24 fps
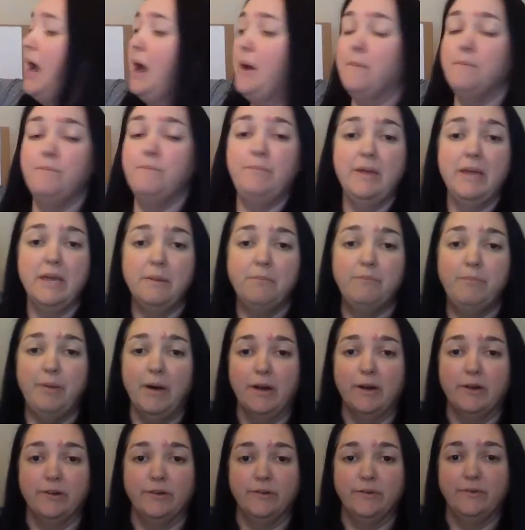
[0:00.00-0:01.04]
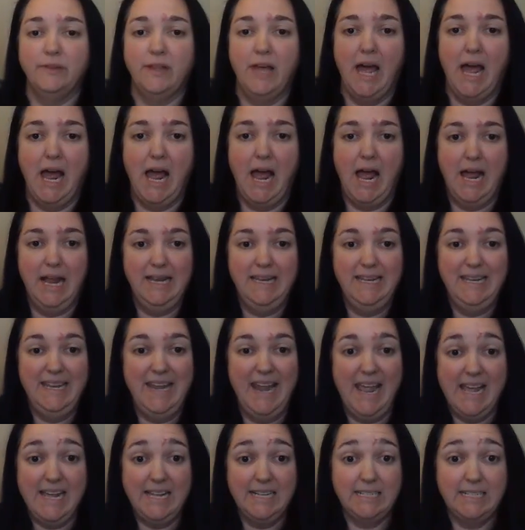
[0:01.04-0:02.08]
our big butterfly
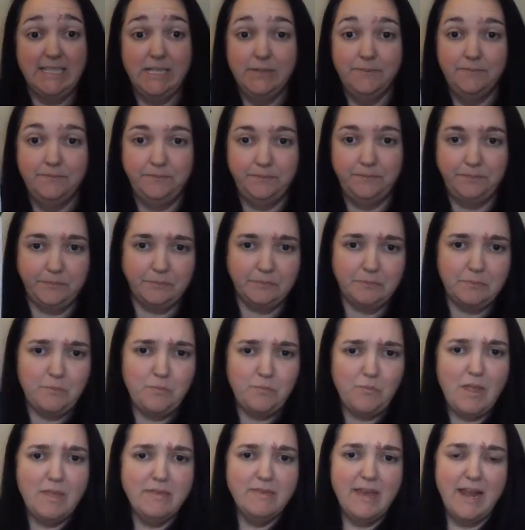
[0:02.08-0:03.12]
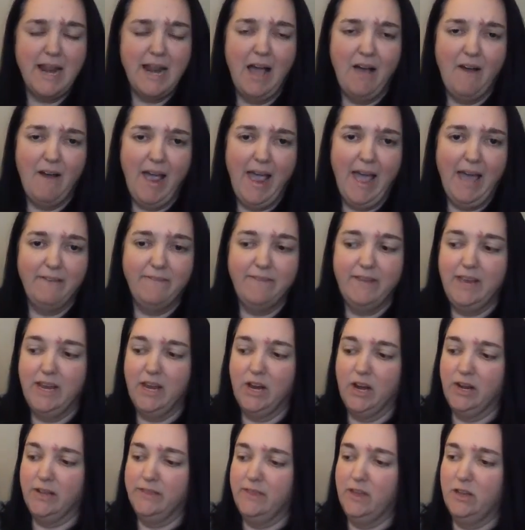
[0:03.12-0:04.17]
net that I'll have
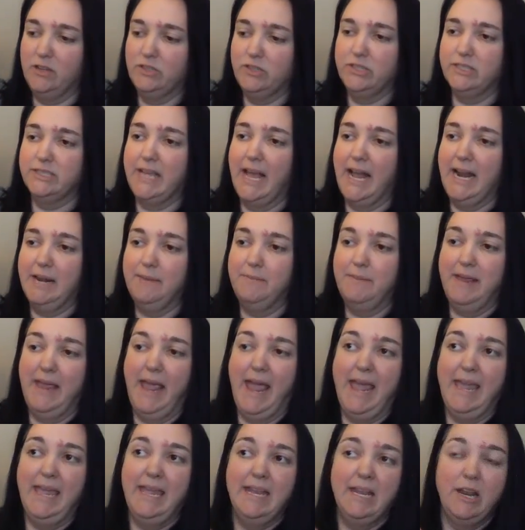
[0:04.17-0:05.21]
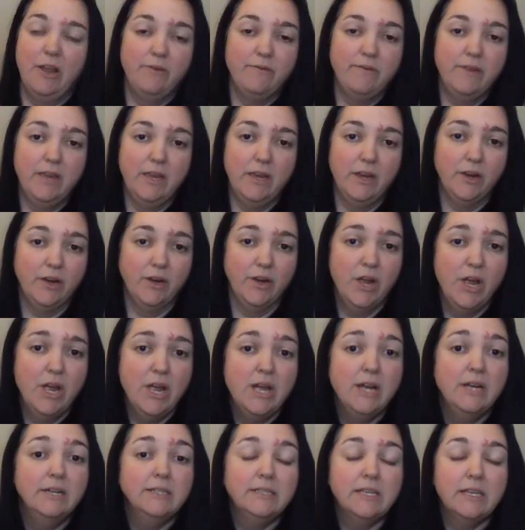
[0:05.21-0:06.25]
here, and they'll just kind of be hanging over here
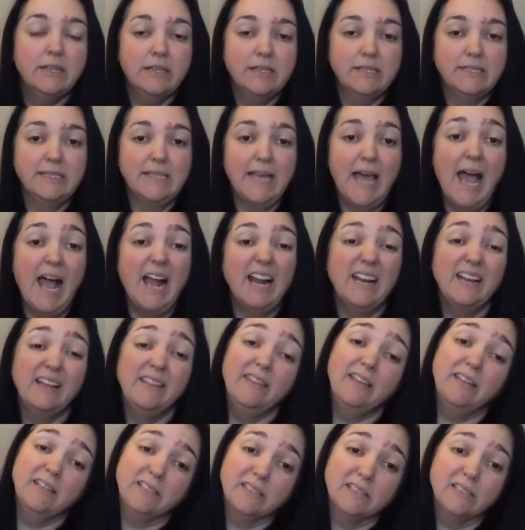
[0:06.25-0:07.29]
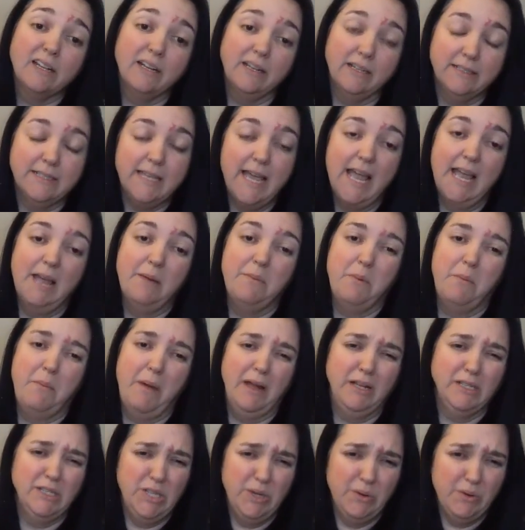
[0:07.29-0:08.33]
to the side, and then it's going to take them
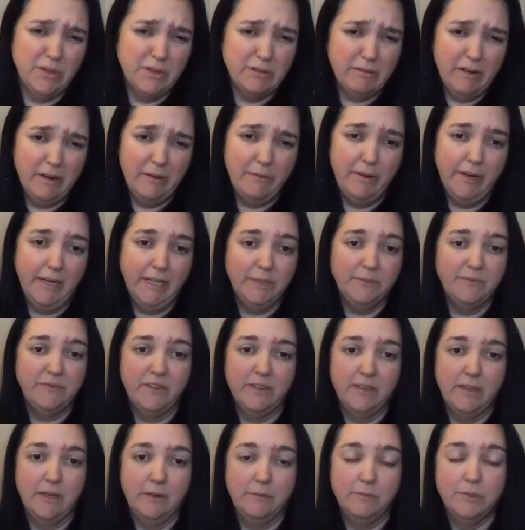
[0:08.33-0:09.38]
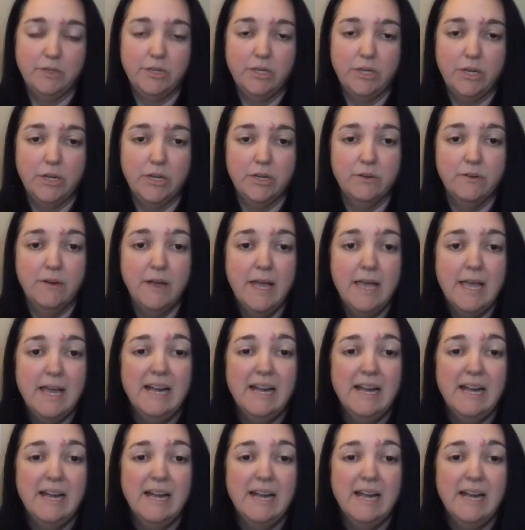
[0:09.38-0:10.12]
about 2 or 3 weeks for them to